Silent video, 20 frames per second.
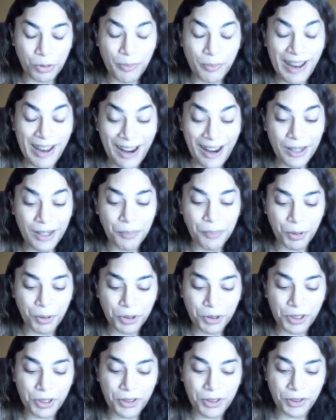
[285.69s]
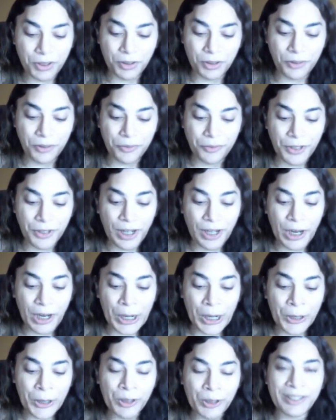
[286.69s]
high importance of
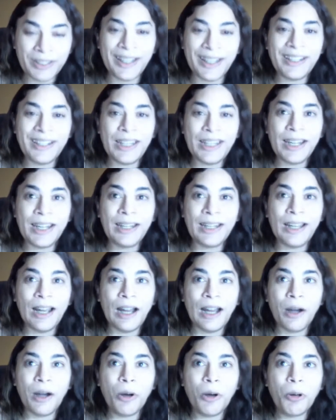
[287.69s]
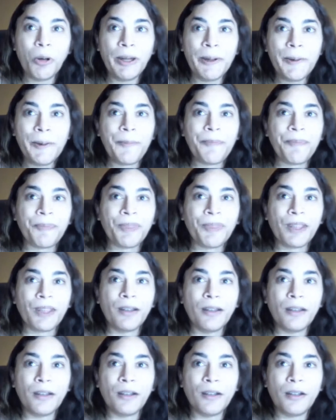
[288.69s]
understanding how
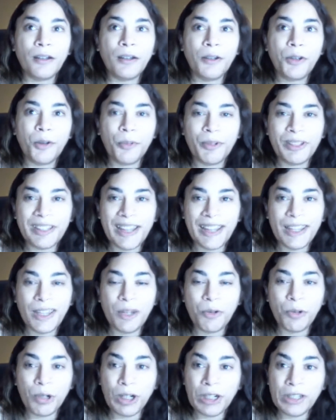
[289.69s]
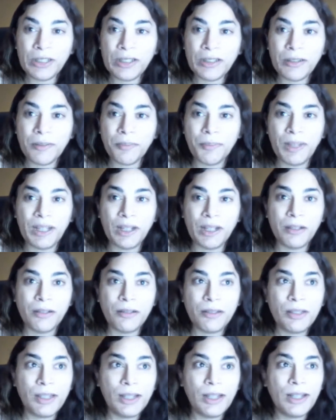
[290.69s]
human psyche works,
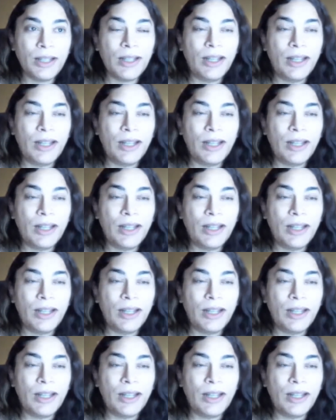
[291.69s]
because